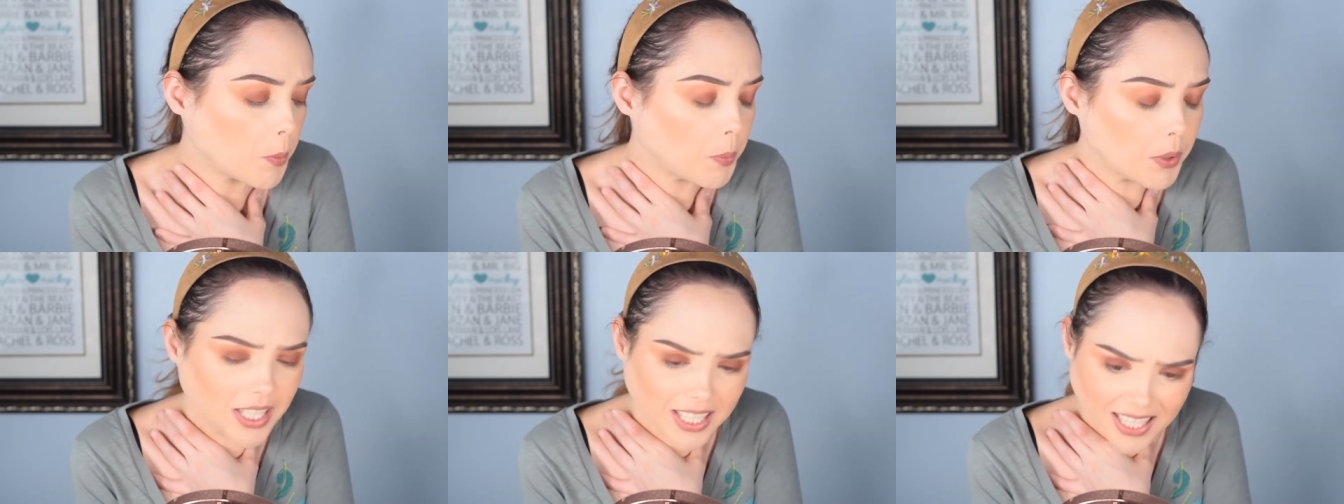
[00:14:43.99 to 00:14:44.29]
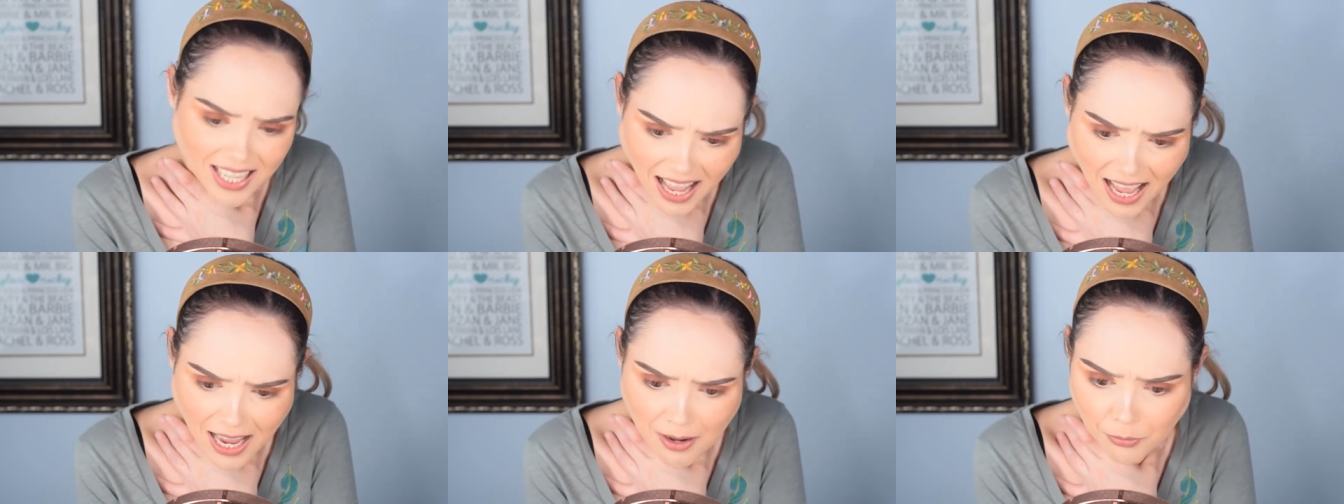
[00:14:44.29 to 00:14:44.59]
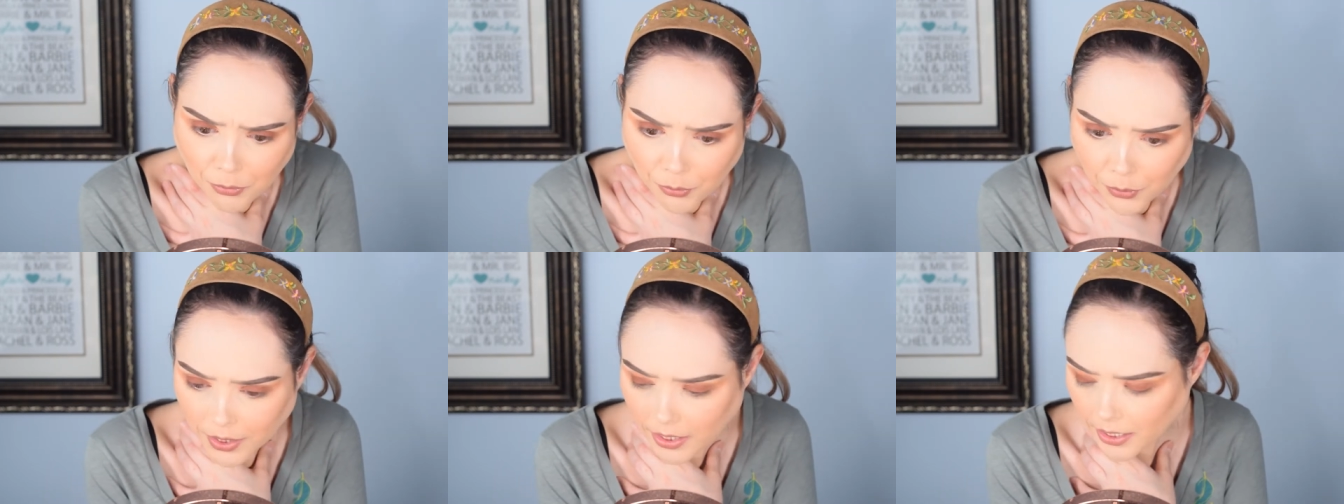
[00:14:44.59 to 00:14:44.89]
But yeah,
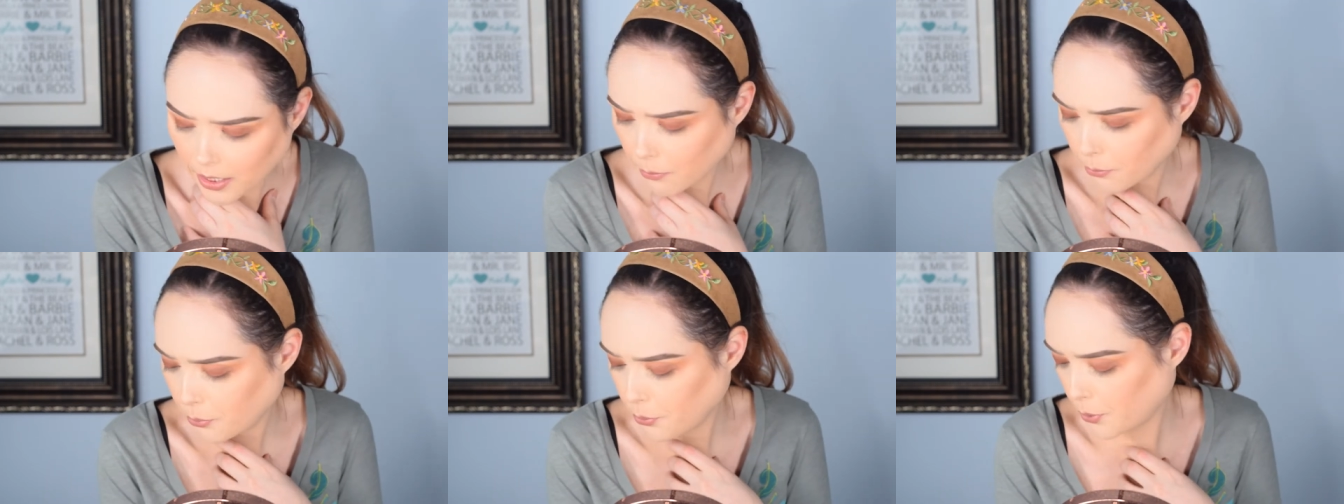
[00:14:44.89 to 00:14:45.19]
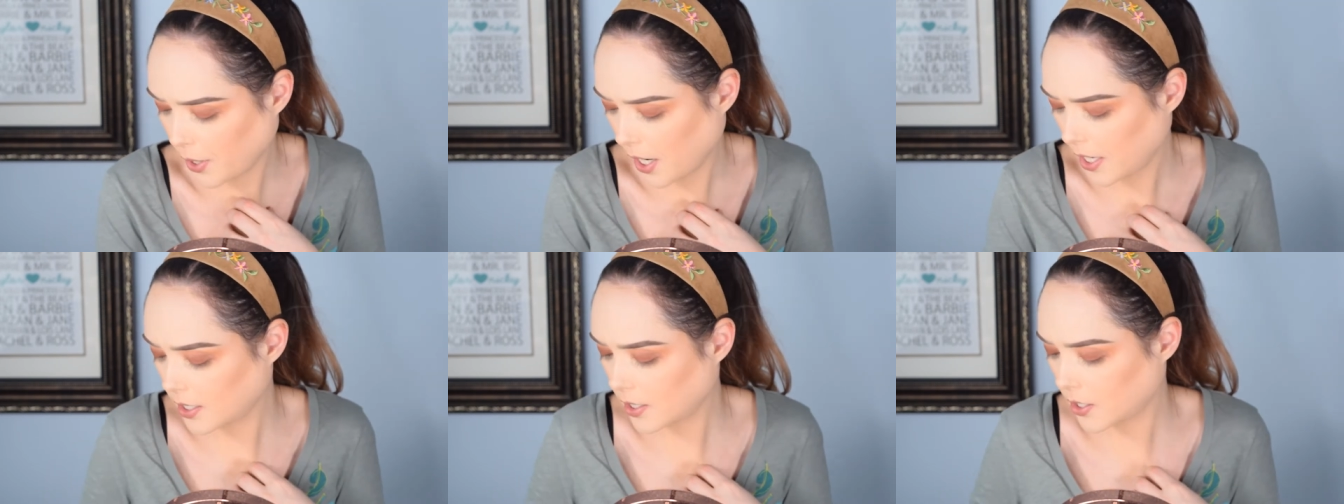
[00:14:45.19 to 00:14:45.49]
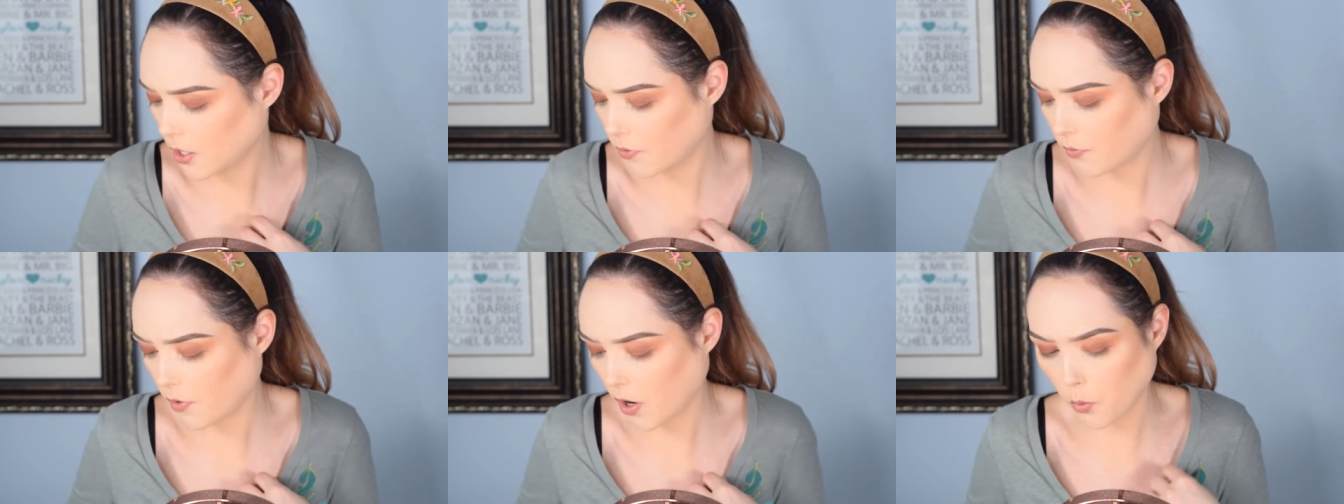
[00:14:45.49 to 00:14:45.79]
I'm really impressed
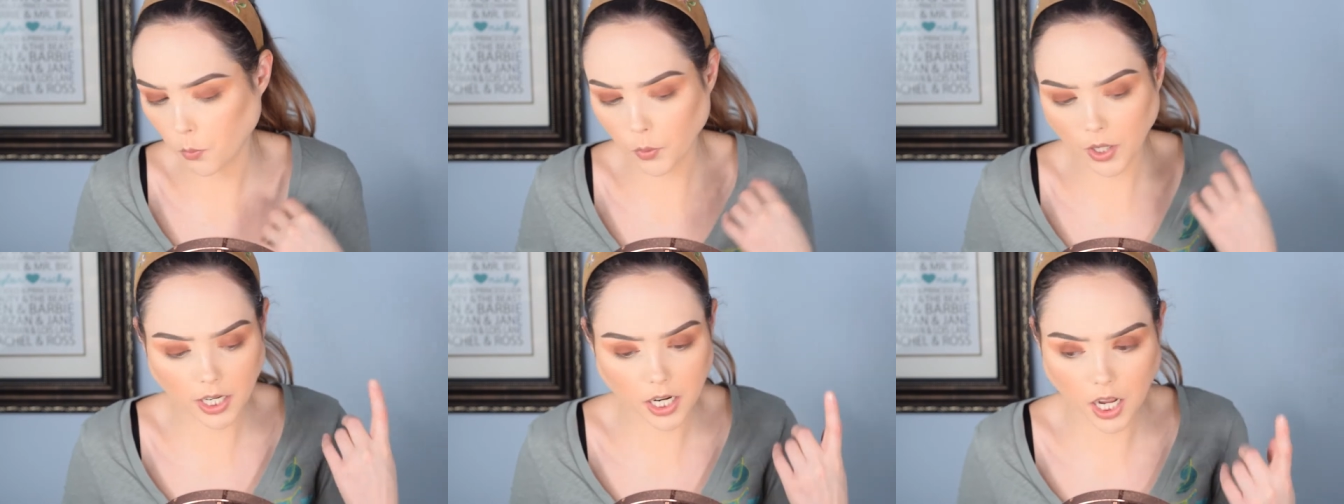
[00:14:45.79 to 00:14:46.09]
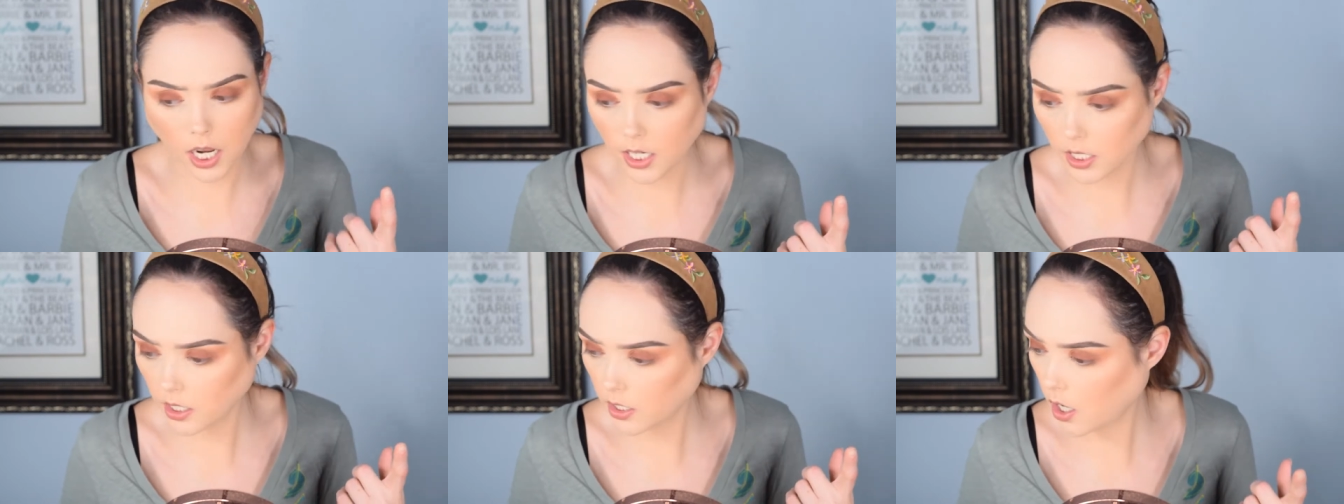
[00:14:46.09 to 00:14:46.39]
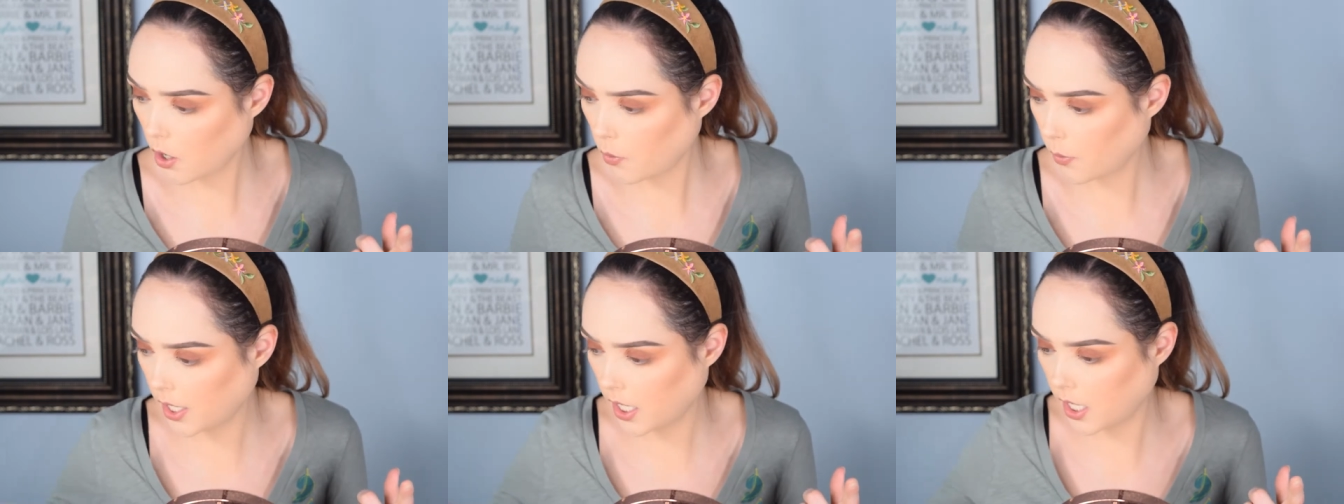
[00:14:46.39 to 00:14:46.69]
so far. We're gonna
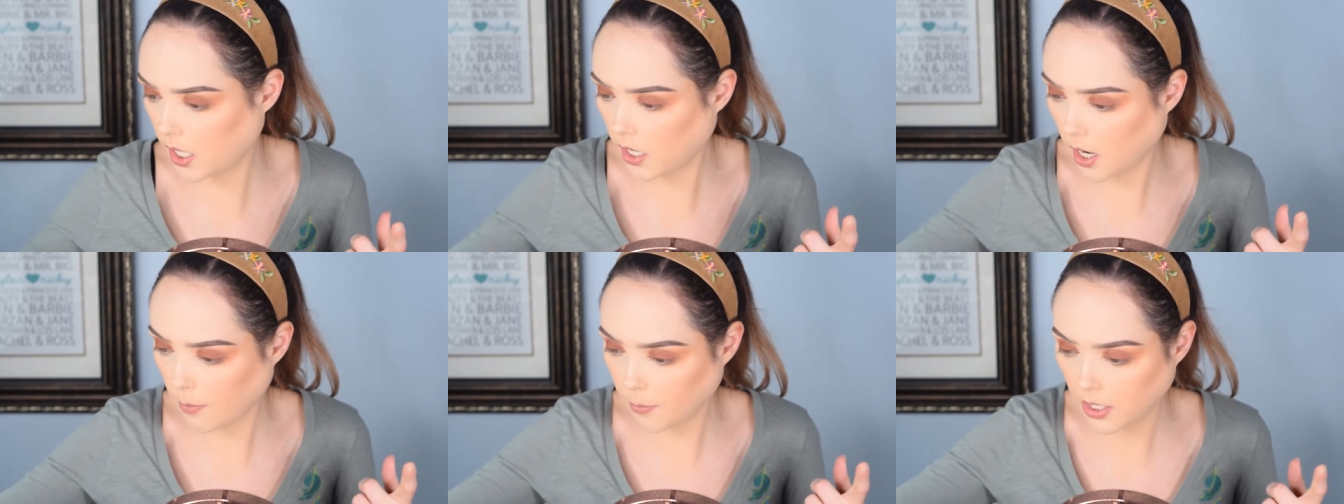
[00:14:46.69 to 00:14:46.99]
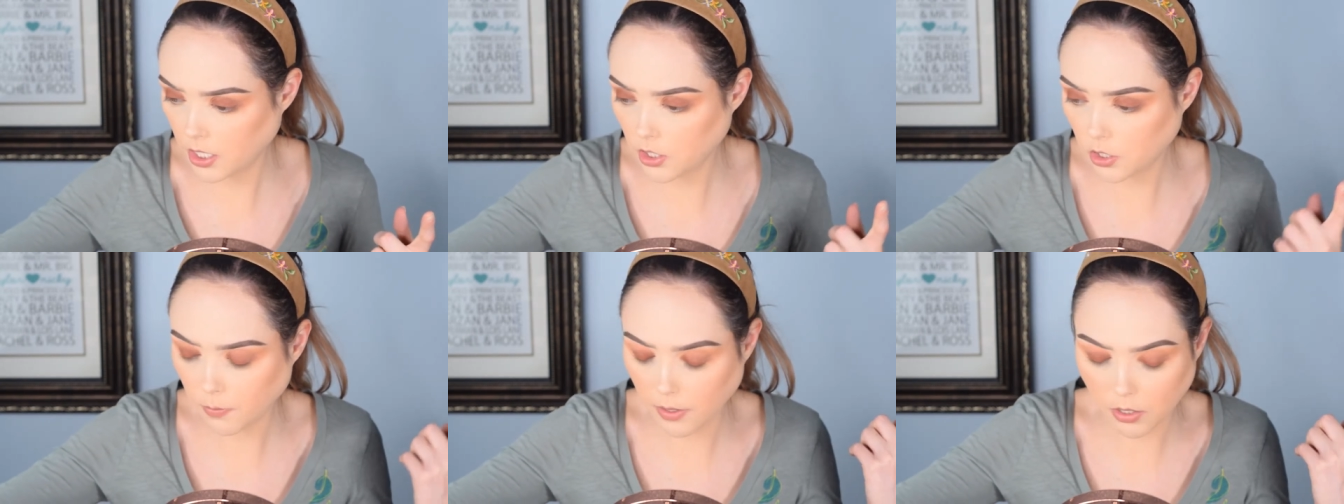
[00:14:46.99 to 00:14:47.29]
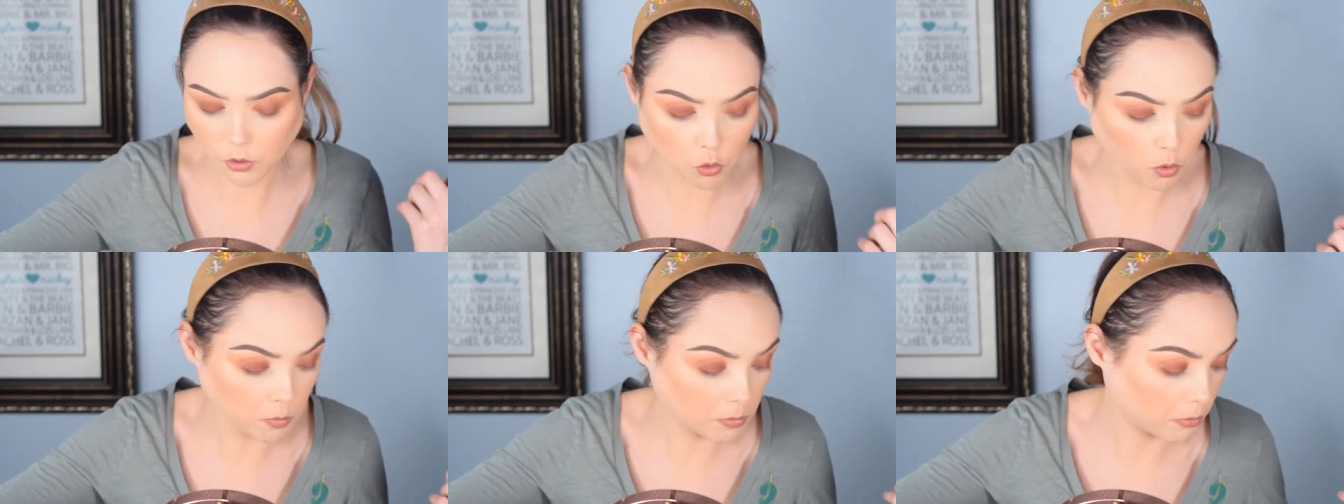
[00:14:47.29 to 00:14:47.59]
go in, I'm gonna use my
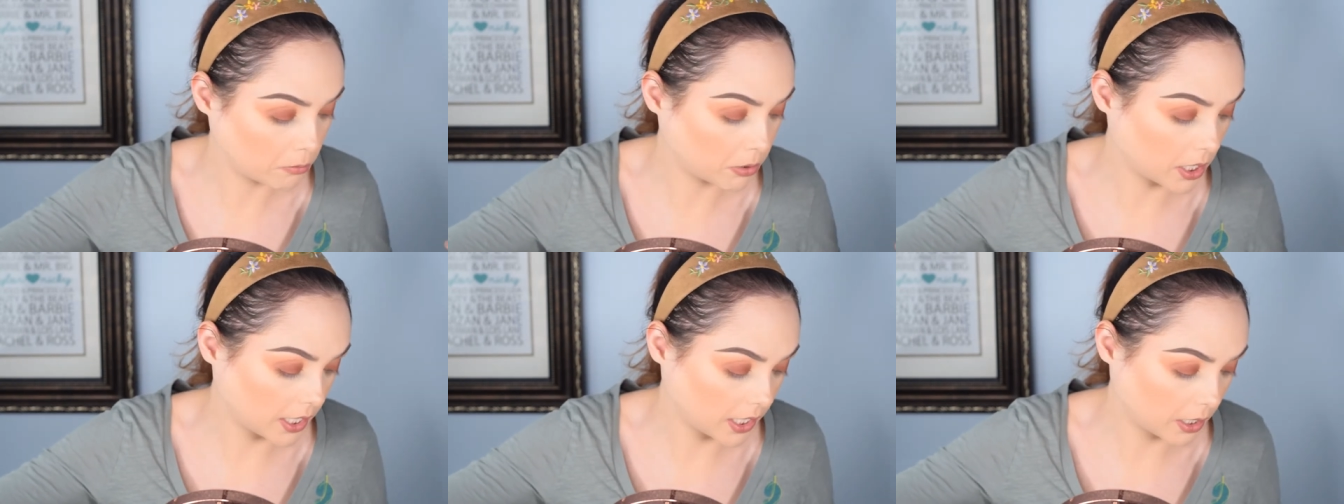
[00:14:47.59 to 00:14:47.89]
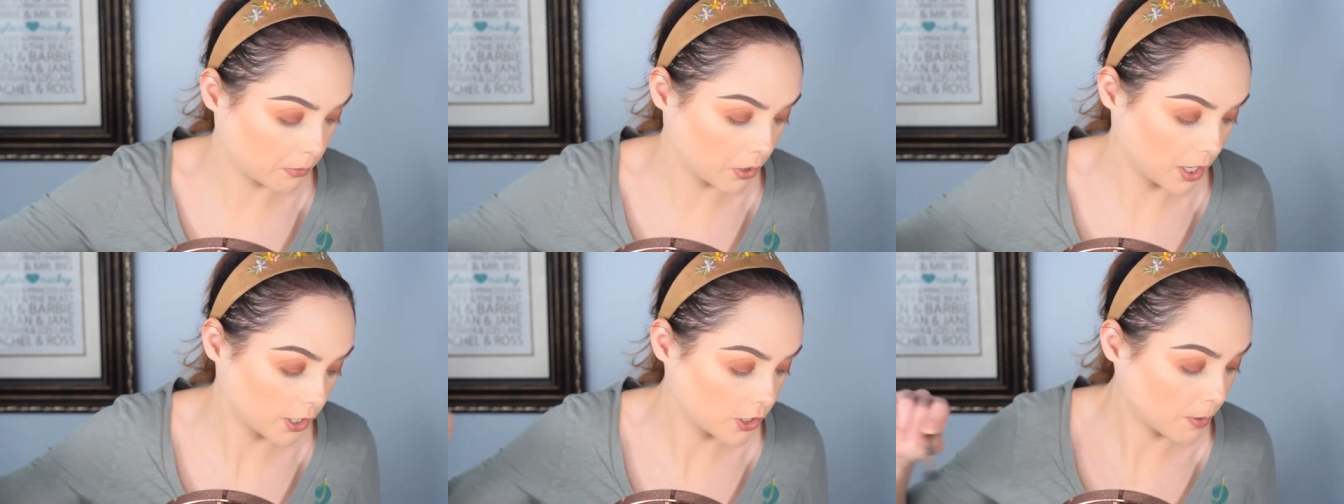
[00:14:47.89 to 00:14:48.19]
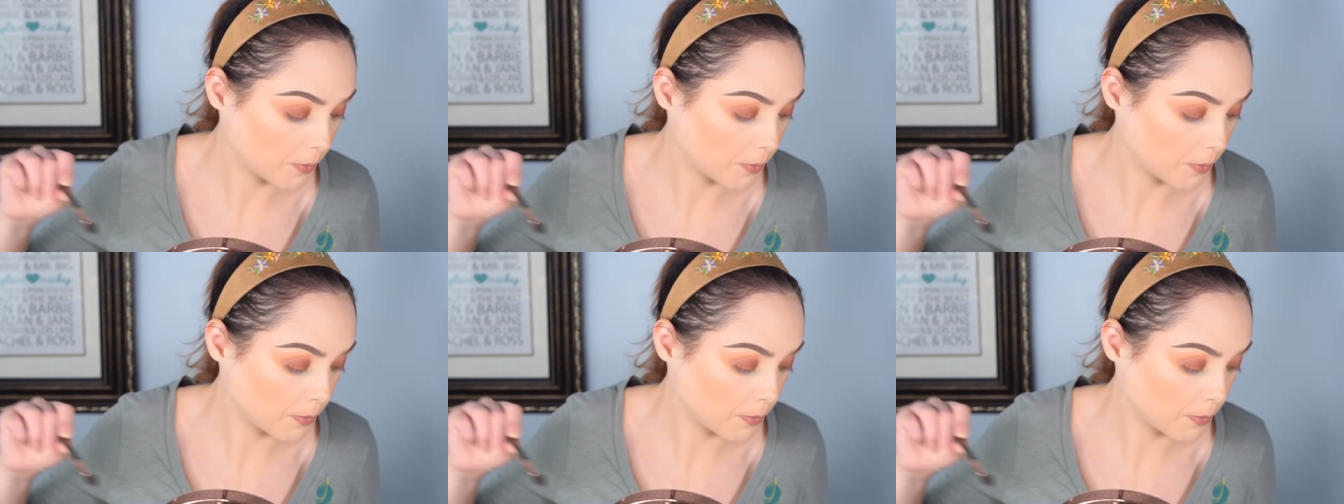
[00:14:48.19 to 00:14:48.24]
normal blending brush.